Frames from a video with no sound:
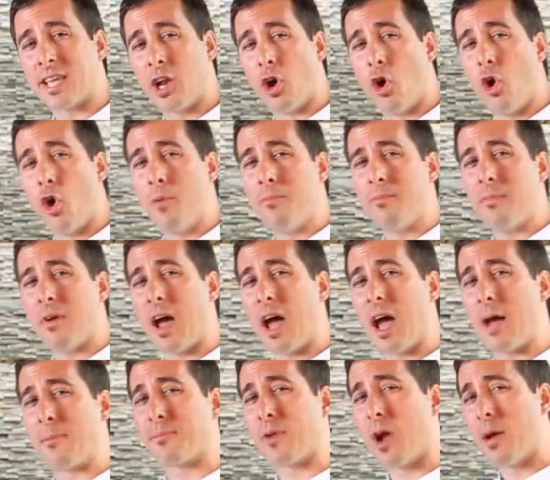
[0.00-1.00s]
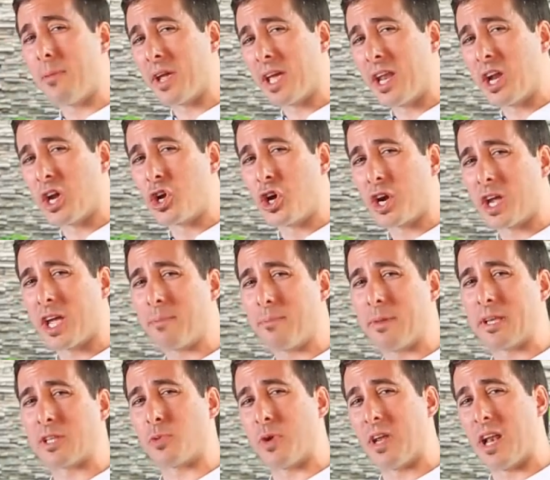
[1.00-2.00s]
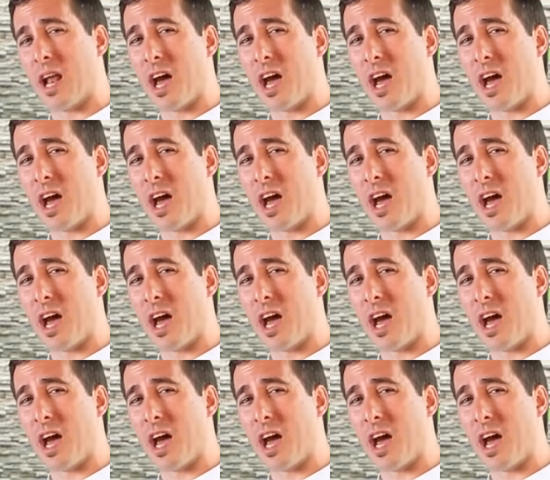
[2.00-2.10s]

at home, I'm probably going to cook it between